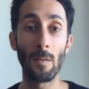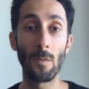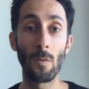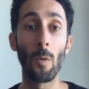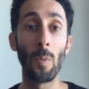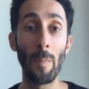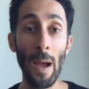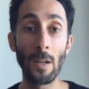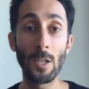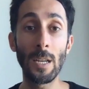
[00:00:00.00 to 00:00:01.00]
corporate
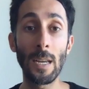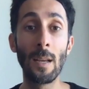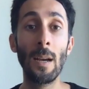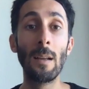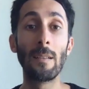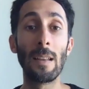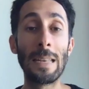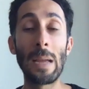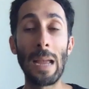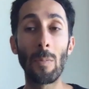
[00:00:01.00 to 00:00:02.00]
balance sheet to
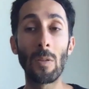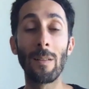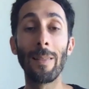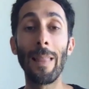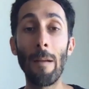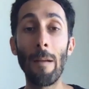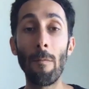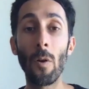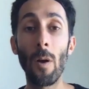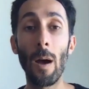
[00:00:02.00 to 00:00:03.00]
now being
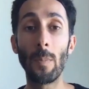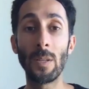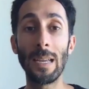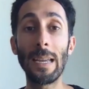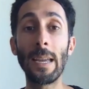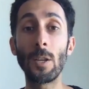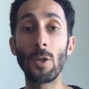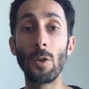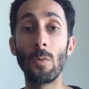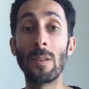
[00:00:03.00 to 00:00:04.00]
able to lever up, to
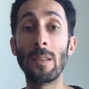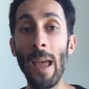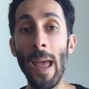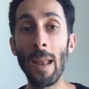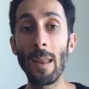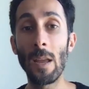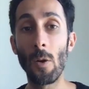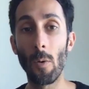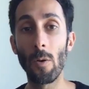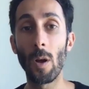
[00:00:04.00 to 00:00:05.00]
issue debt
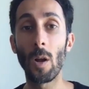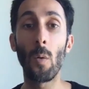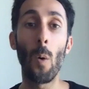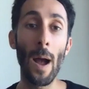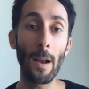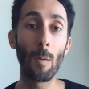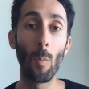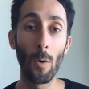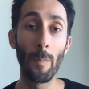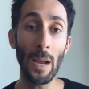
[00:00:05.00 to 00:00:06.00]
in order to acquire
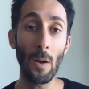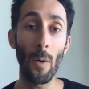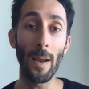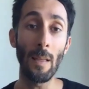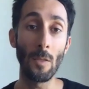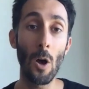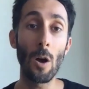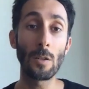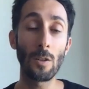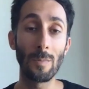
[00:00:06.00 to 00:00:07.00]
more Bitcoin and
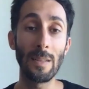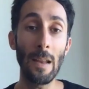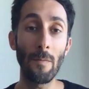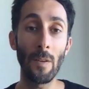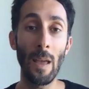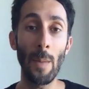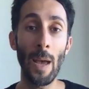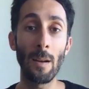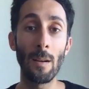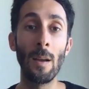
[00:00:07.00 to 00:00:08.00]
long-term debt for that
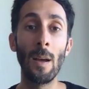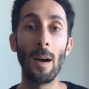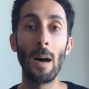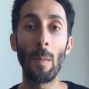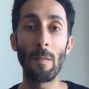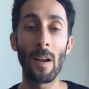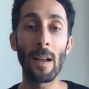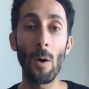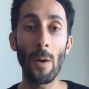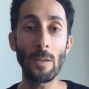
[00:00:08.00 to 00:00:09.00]
matter at very
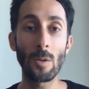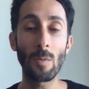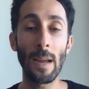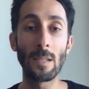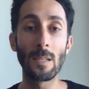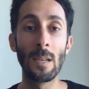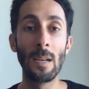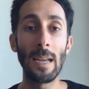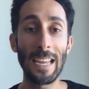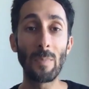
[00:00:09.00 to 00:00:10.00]
low interest rates.
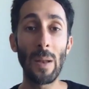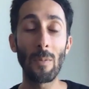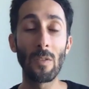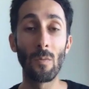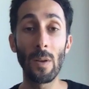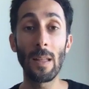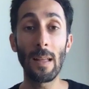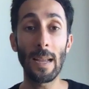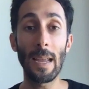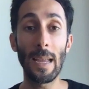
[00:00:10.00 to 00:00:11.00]
He's been able to really
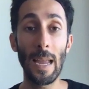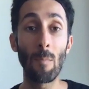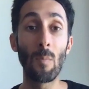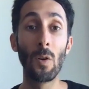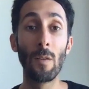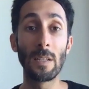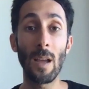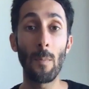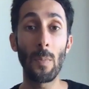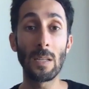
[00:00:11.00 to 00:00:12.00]
like improve his
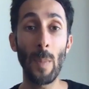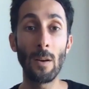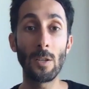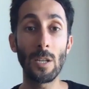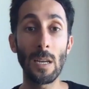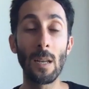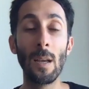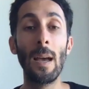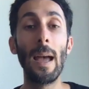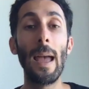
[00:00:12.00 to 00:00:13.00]
company's balance sheet
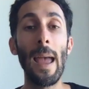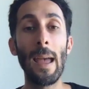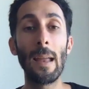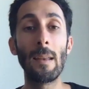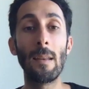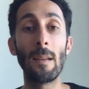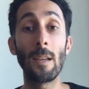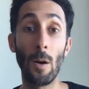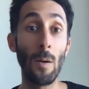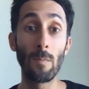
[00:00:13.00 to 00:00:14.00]
and
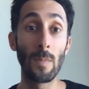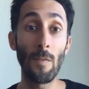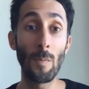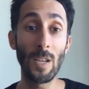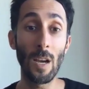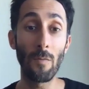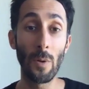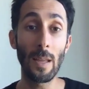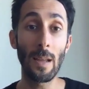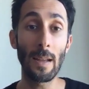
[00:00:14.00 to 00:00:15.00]
give himself
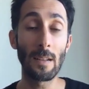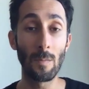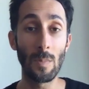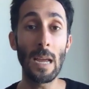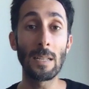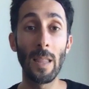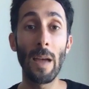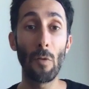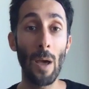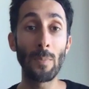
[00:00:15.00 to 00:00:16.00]
really like some nice
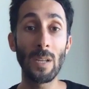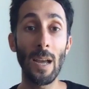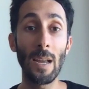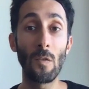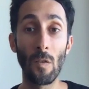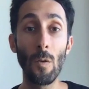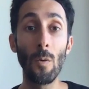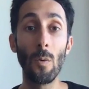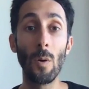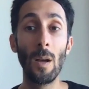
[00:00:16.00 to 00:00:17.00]
levered upside
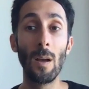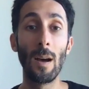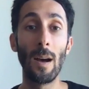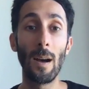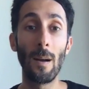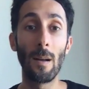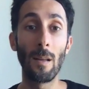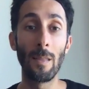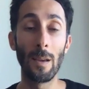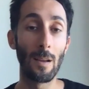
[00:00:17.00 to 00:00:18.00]
to
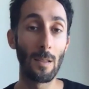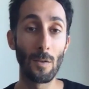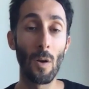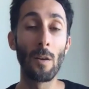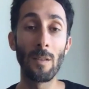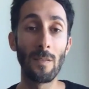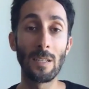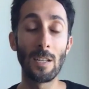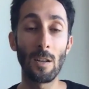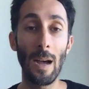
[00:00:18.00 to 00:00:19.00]
the growth of this
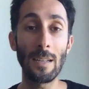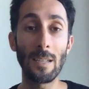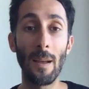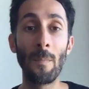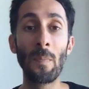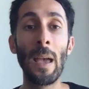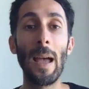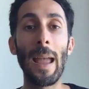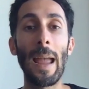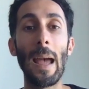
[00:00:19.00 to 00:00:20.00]
digital asset.
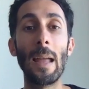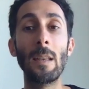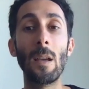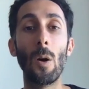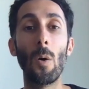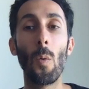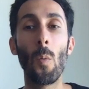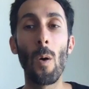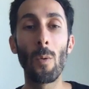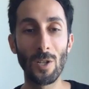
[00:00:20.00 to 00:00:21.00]
And
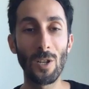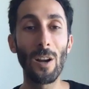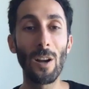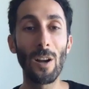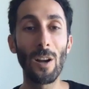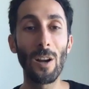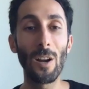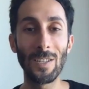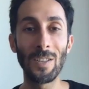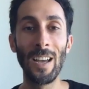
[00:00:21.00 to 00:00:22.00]
what we're starting to
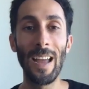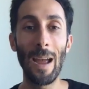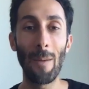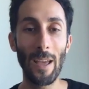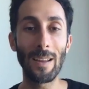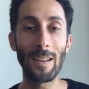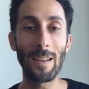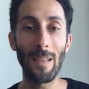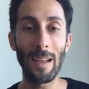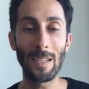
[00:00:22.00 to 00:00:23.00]
see is, and what I
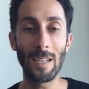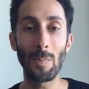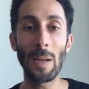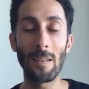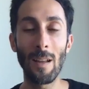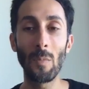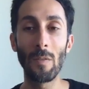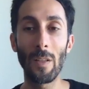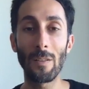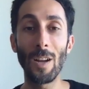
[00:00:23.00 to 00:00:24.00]
expect a number of
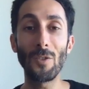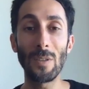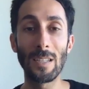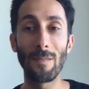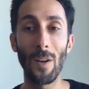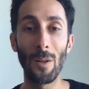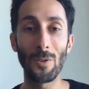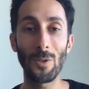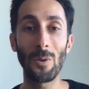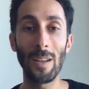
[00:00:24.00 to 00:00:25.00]
other countries to follow
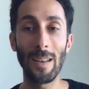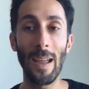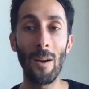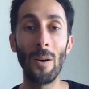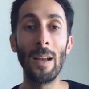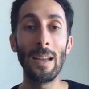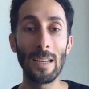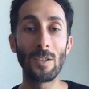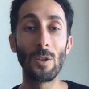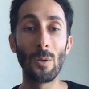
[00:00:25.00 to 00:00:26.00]
suit in now,
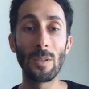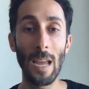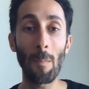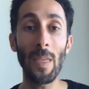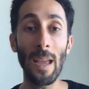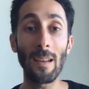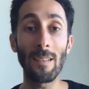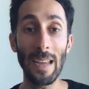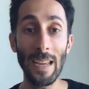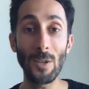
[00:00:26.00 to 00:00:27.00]
is to do the same thing, to
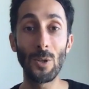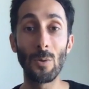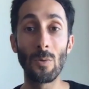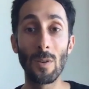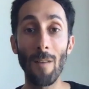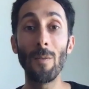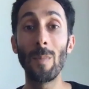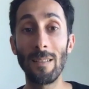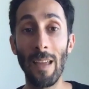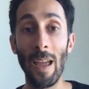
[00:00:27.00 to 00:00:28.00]
issue
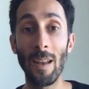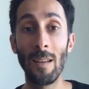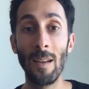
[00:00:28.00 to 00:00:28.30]
government debt